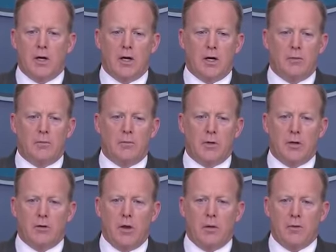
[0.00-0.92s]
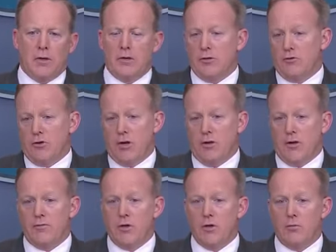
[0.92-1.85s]
um, you know, and be able to share
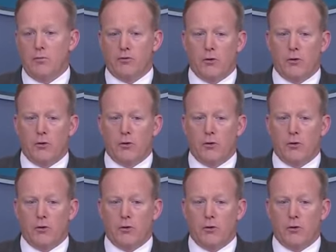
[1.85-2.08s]
their view.